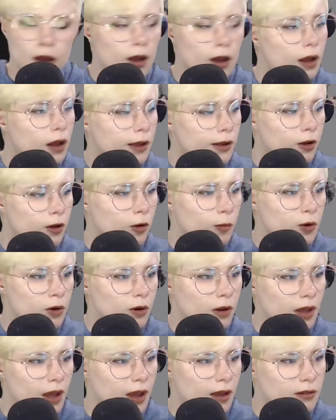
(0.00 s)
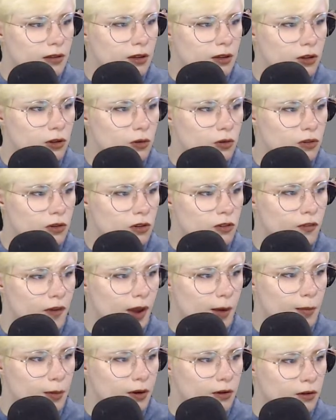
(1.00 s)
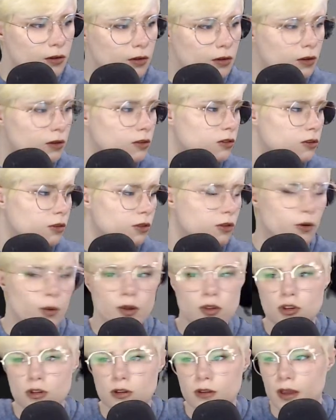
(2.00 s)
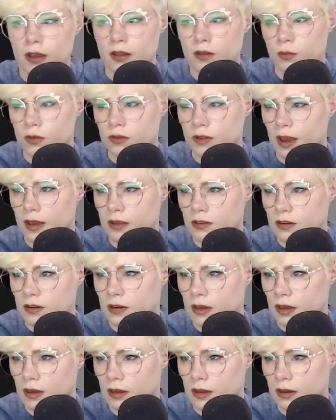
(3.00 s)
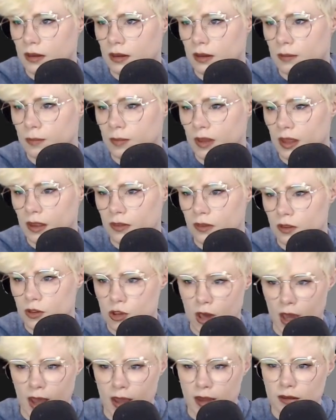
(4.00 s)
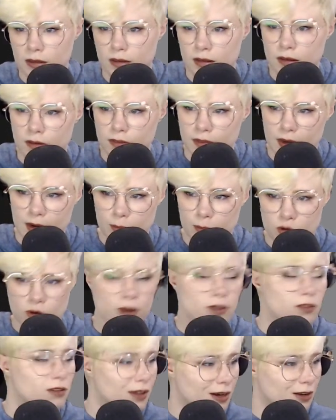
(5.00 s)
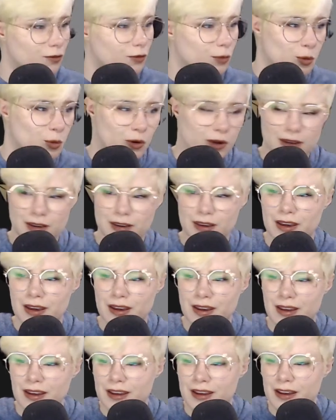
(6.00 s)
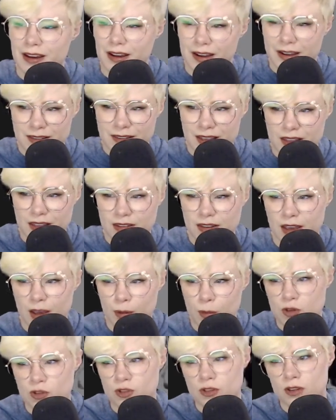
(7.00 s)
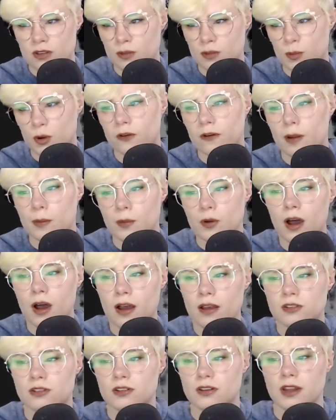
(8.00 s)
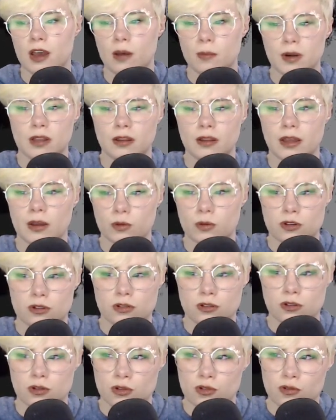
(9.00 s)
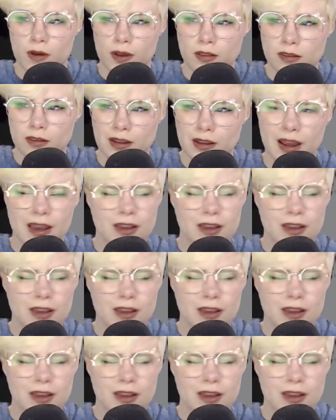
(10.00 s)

I hope you're not asking to use this fabric. So the question that was asked in the chat that I'm translating from Greek is asking how much does the program cost and how many languages do you translate?